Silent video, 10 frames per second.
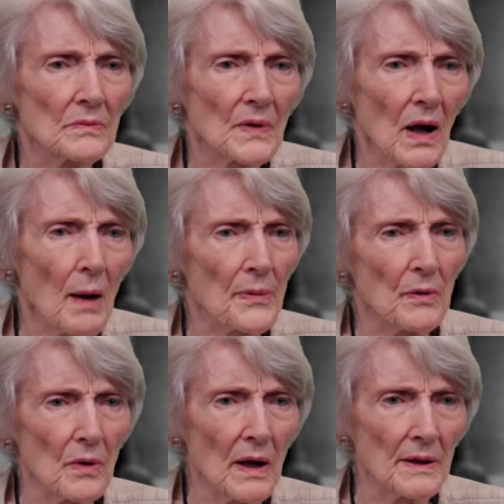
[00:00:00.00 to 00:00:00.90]

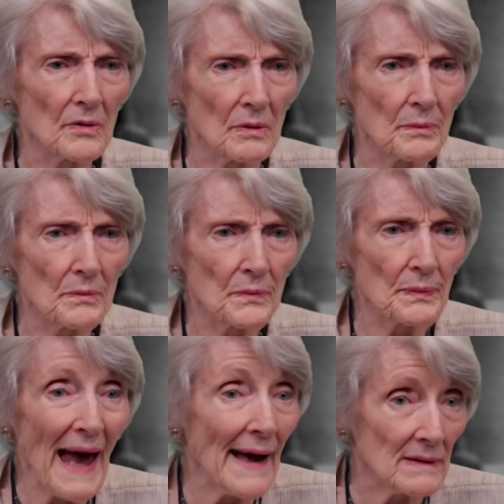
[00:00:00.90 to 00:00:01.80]
copyright or
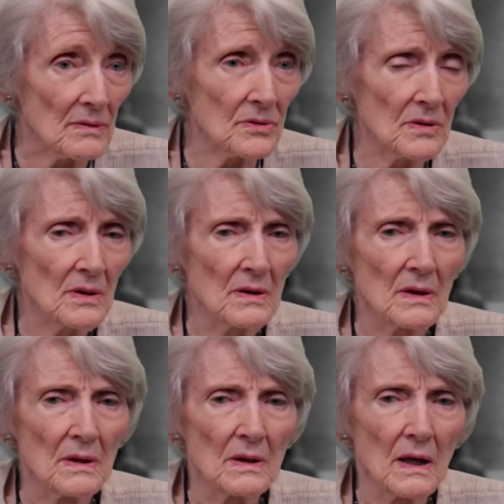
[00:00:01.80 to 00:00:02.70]
patent
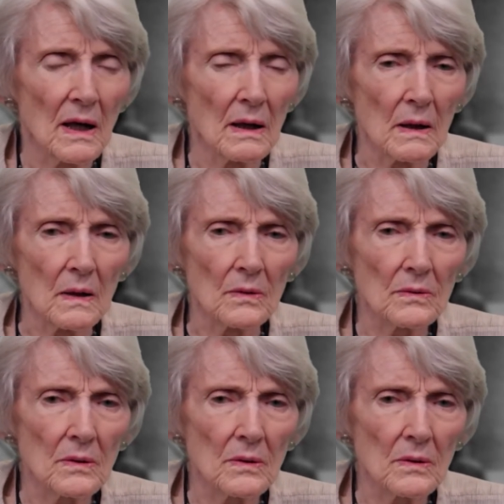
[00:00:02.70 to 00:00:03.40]
uh,